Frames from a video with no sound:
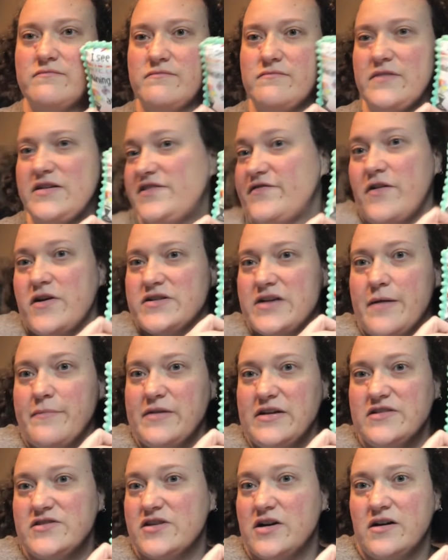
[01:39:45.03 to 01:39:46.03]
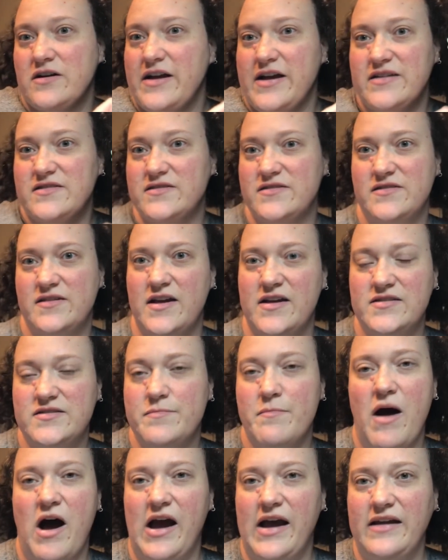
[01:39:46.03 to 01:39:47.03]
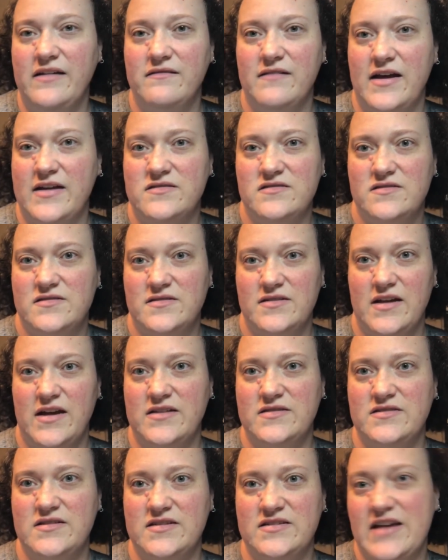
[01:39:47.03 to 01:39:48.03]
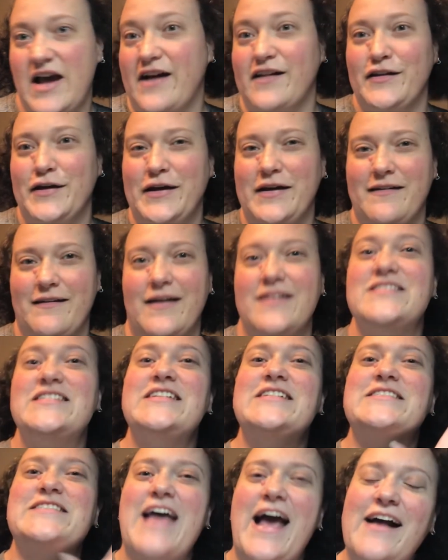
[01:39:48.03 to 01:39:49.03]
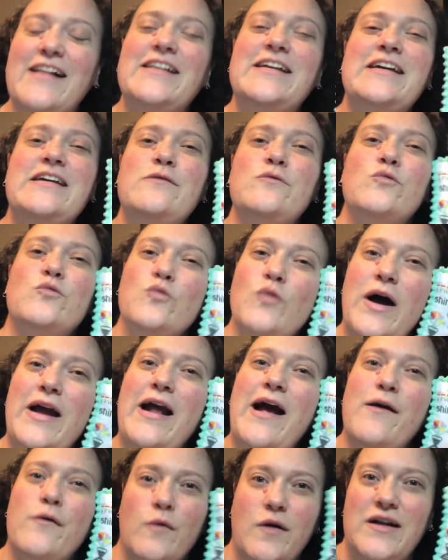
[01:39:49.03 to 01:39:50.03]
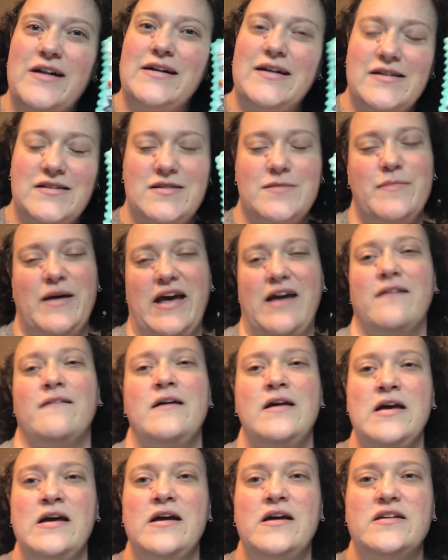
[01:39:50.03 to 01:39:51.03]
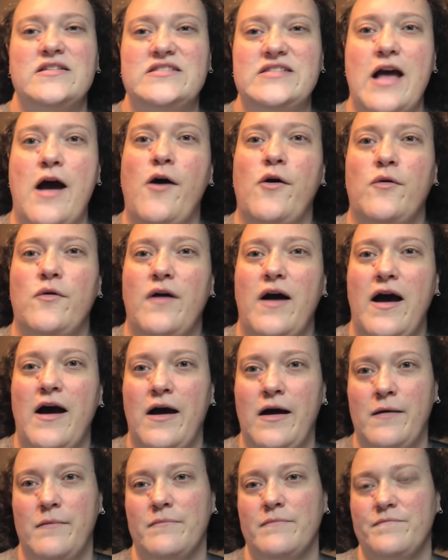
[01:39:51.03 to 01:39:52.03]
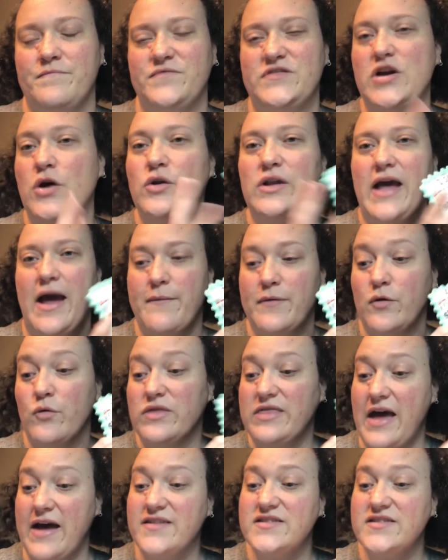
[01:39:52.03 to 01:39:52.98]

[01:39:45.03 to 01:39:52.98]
As far as I'm concerned, it's mine. It's exactly what I wanted it to be. So, totally happy with that.